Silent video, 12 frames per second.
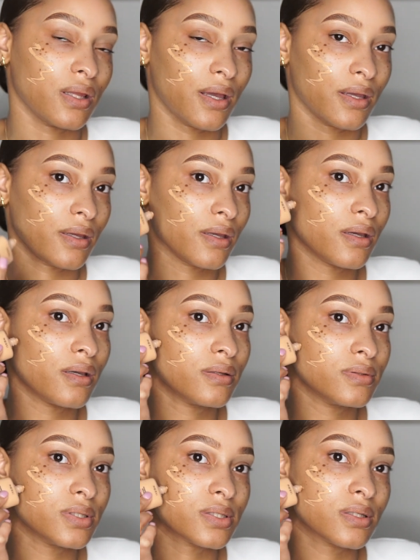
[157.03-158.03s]
like
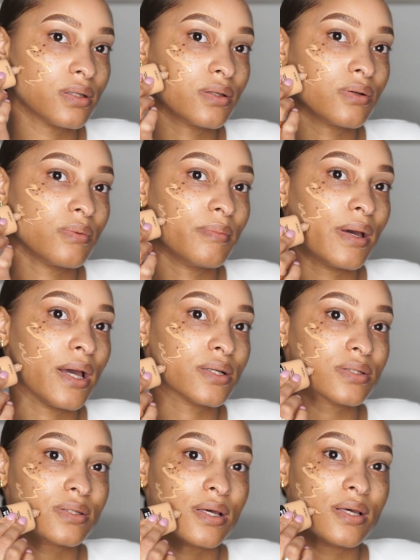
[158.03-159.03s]
just a little
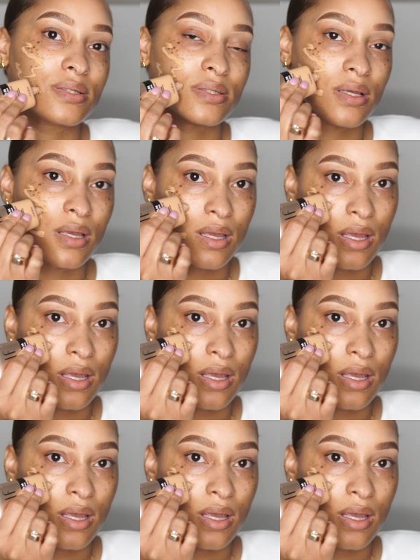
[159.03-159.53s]
match test.